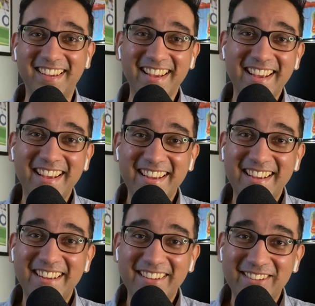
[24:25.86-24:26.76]
It's all
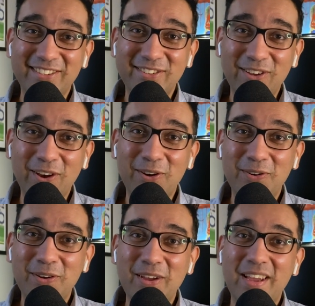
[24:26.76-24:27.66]
renewables. So,
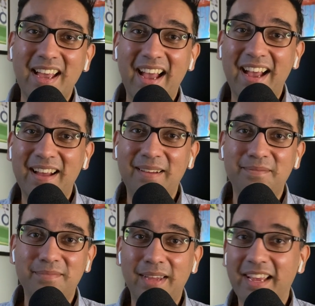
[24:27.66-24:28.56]
wow. Uh,
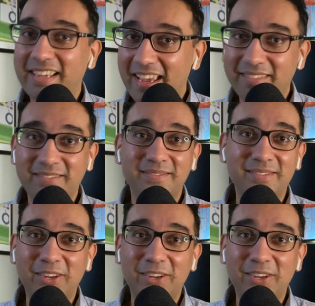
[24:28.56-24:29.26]
again, Gosh.